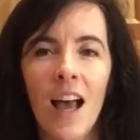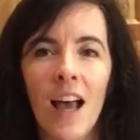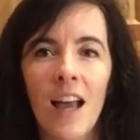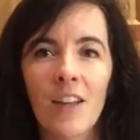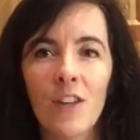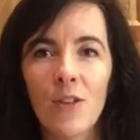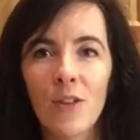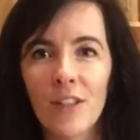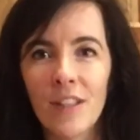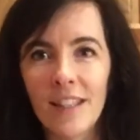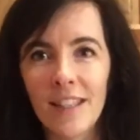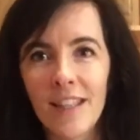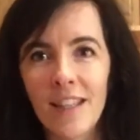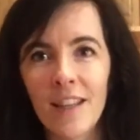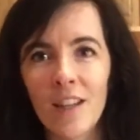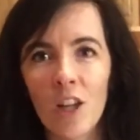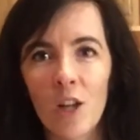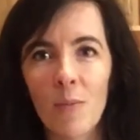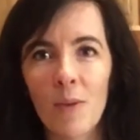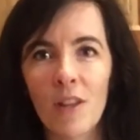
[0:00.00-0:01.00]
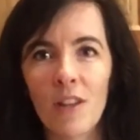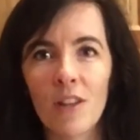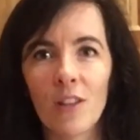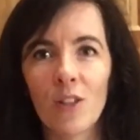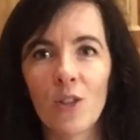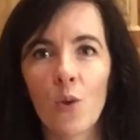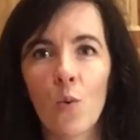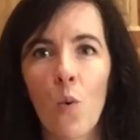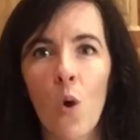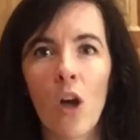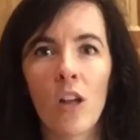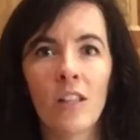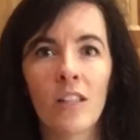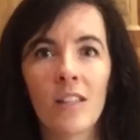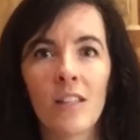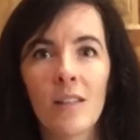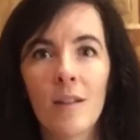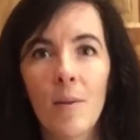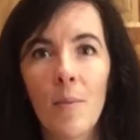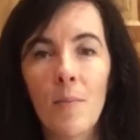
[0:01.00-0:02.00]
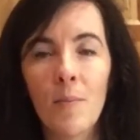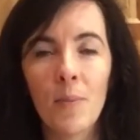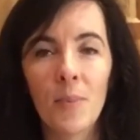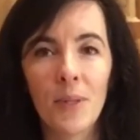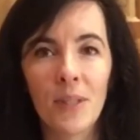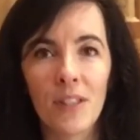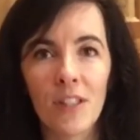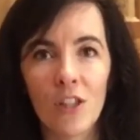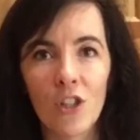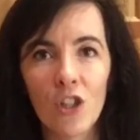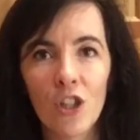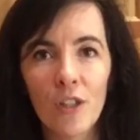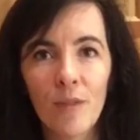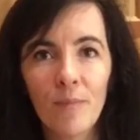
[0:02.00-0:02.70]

You can see that I'm in the squat position,